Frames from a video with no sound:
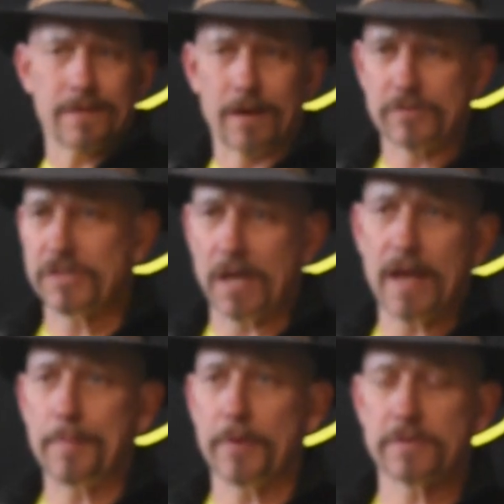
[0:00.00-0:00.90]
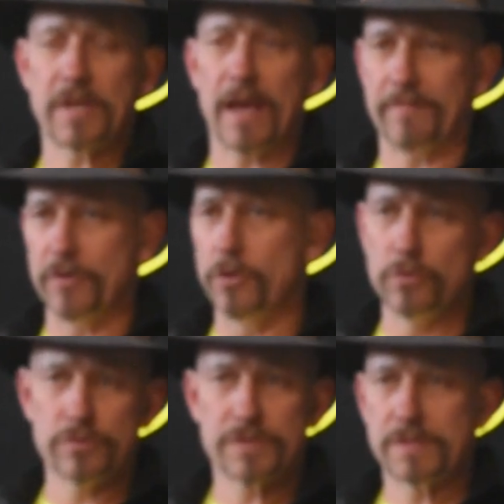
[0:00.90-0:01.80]
our snipers have
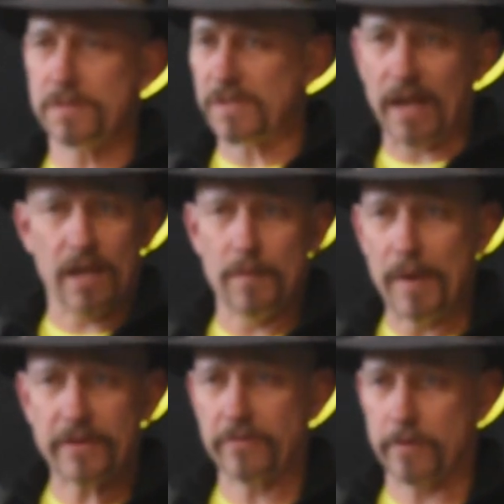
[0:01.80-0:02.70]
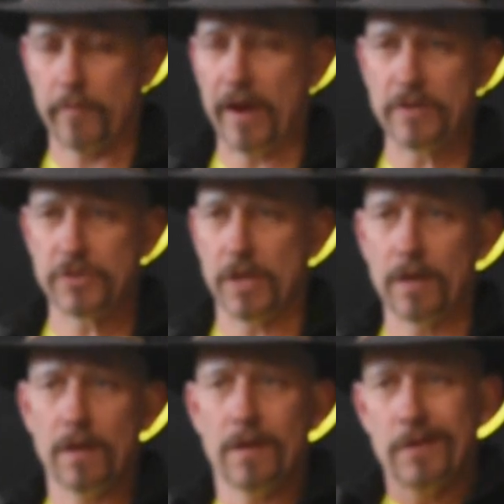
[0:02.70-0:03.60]
used stadiometric ranging